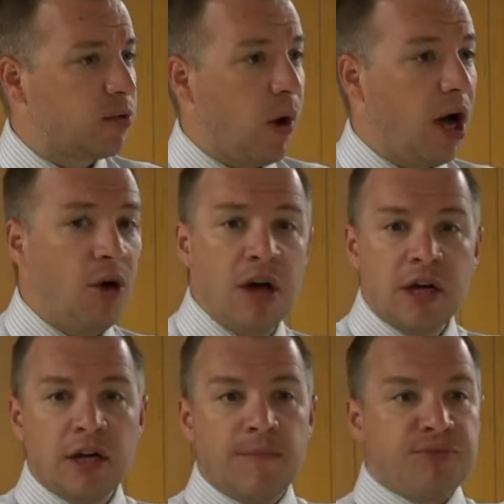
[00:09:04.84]
well,
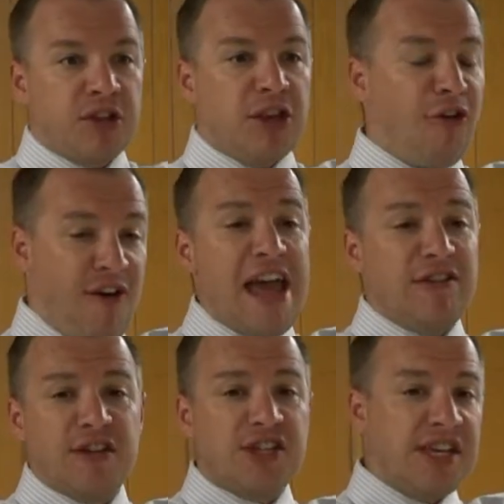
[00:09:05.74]
the faith of
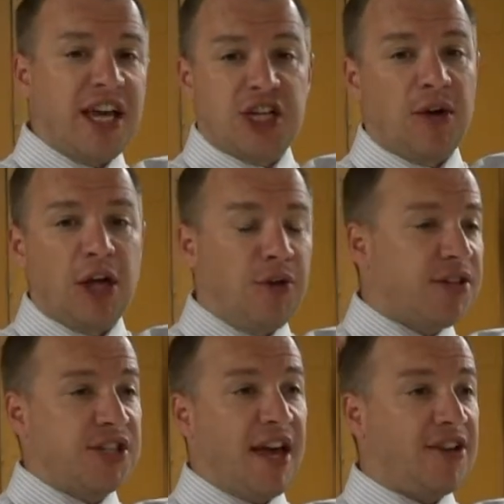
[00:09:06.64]
the sick shall heal the
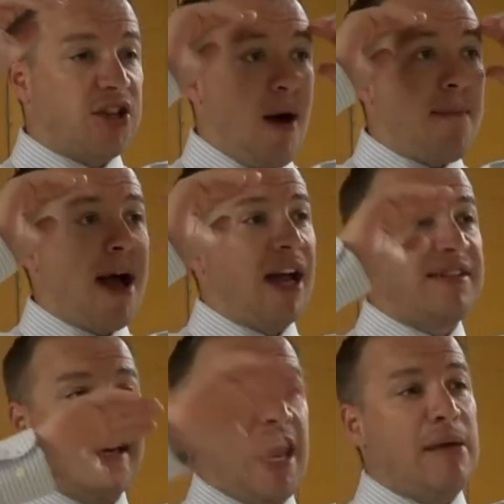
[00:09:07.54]
sick, so I'm not going
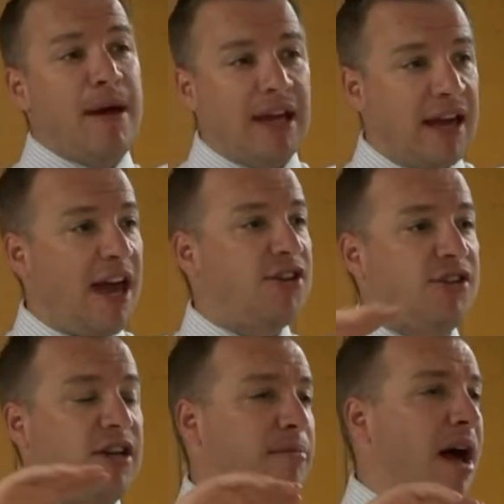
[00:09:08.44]
to take any
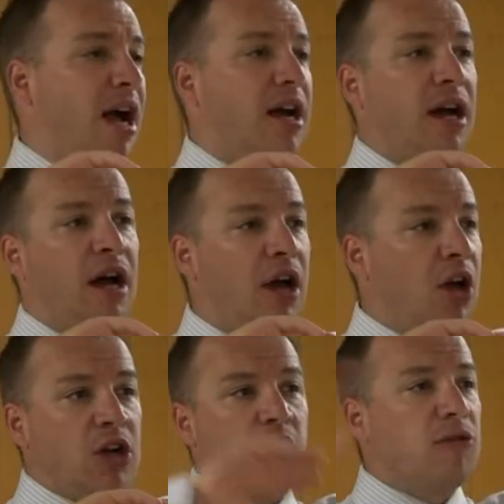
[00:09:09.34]
medication. I'm not going to
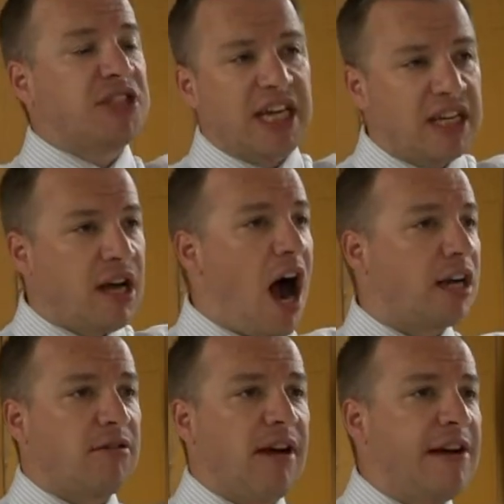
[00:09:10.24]
go see a
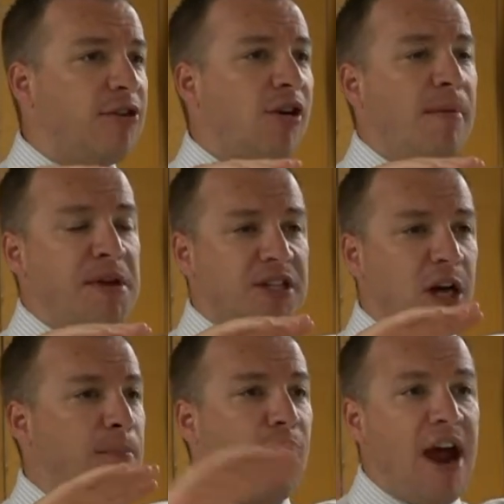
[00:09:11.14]
doctor ever. I'm just
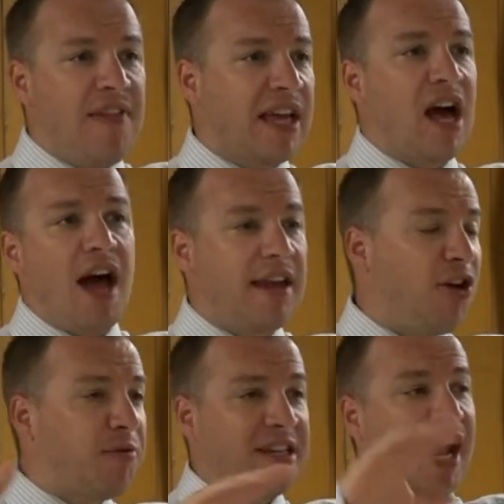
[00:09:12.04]
going to pray that God
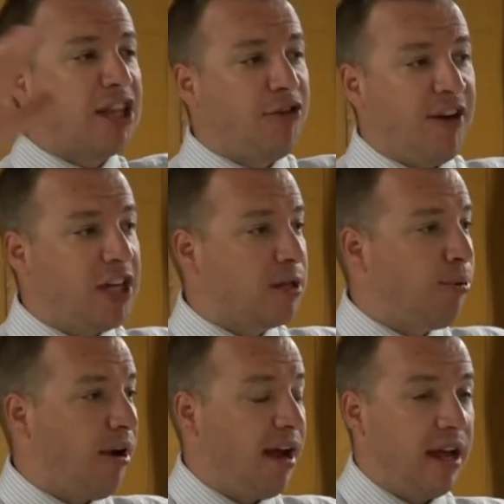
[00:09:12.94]
heals me because I got the faith to
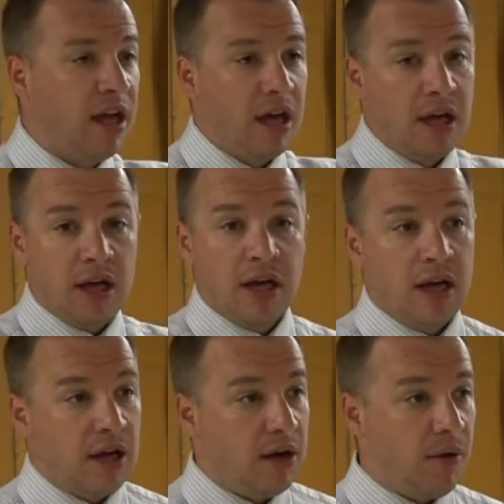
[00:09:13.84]
pray. Yeah.
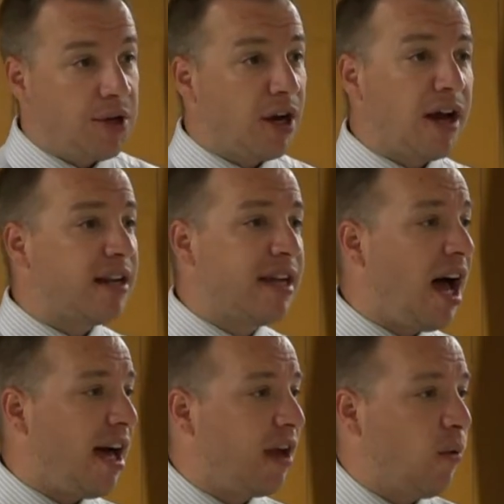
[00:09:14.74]
Well, you're going to
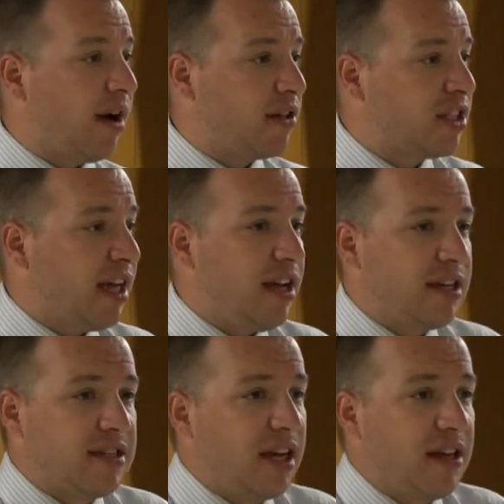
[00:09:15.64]
die in whatever state
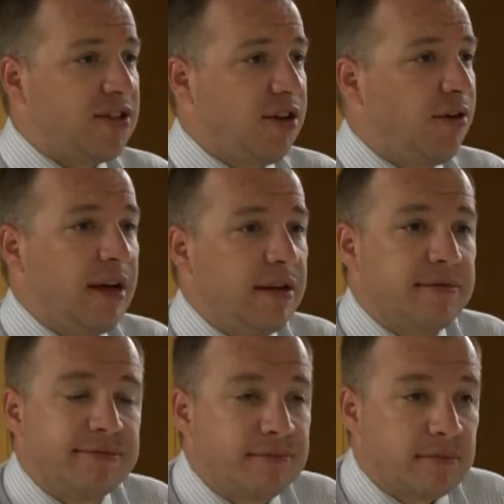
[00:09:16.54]
sickness you're in.
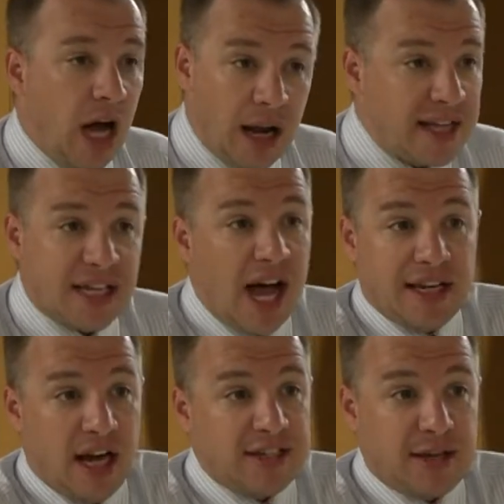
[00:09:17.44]
Unless God
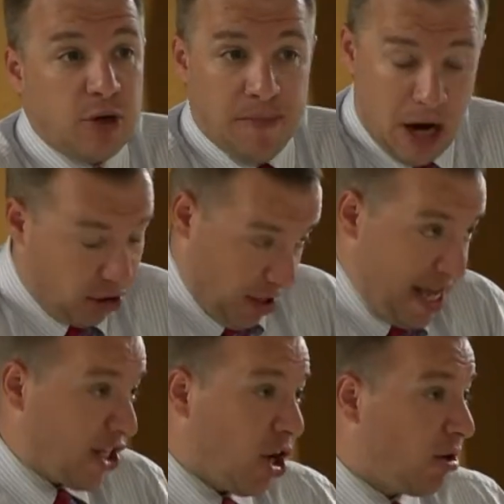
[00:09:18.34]
does some new miracle, and
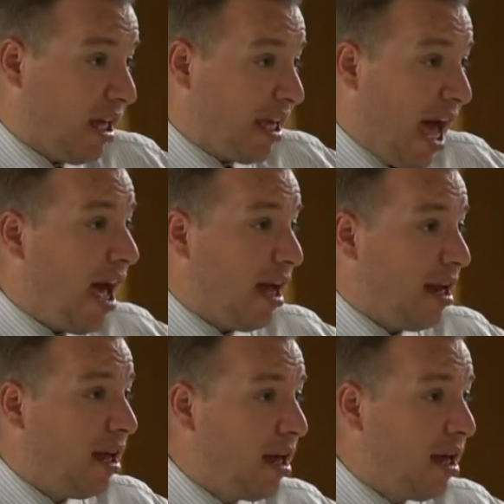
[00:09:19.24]
He certainly can.